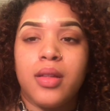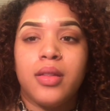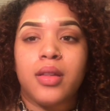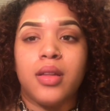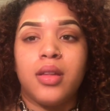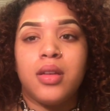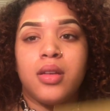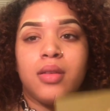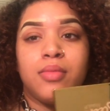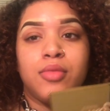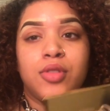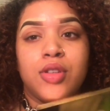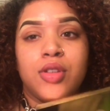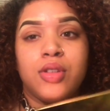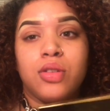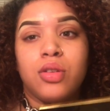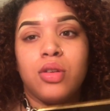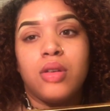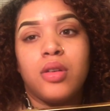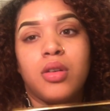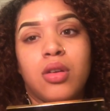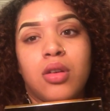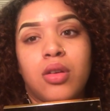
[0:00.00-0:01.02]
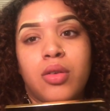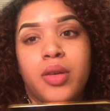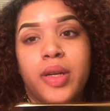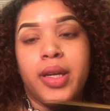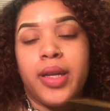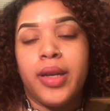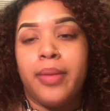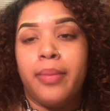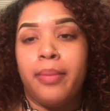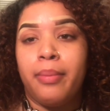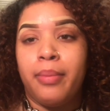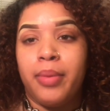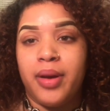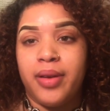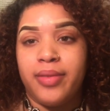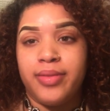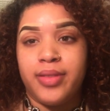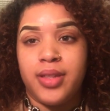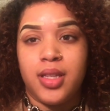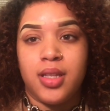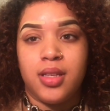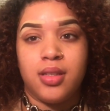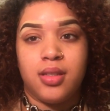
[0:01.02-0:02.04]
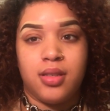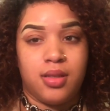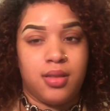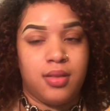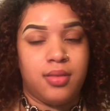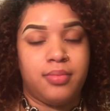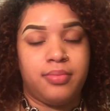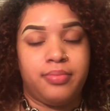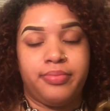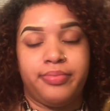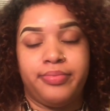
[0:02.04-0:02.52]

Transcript: Then I'm just going to go ahead and buff this